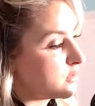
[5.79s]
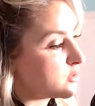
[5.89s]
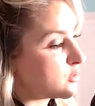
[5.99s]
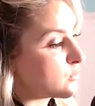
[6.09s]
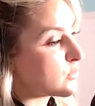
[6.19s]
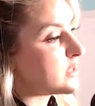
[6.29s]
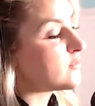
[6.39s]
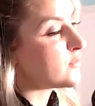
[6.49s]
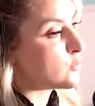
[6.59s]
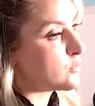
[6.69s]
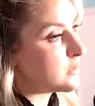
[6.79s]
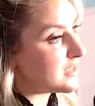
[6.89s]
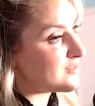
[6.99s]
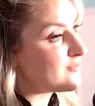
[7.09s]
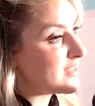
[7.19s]
to refuel
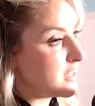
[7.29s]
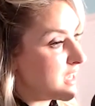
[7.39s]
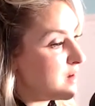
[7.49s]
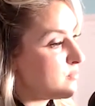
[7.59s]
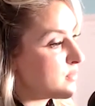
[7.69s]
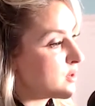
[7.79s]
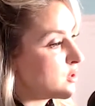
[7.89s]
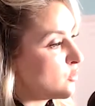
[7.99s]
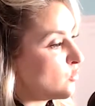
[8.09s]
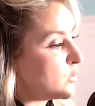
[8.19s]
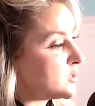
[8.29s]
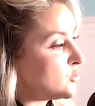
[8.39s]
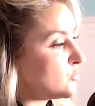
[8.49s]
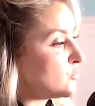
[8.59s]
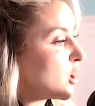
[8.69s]
and fill up when
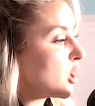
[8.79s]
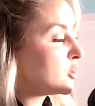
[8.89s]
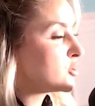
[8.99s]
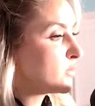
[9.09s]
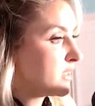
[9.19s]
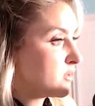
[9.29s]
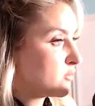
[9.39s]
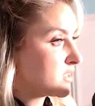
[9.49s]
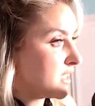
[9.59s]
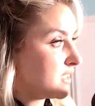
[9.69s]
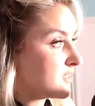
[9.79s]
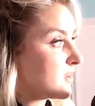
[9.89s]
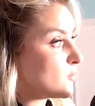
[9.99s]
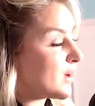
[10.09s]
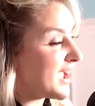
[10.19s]
you are doing those things
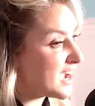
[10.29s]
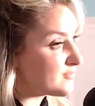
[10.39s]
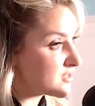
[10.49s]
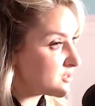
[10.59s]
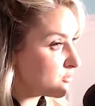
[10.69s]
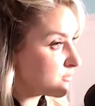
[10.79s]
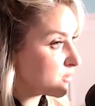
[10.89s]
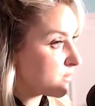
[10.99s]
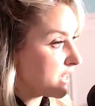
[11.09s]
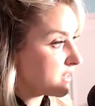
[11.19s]
that you have to do for right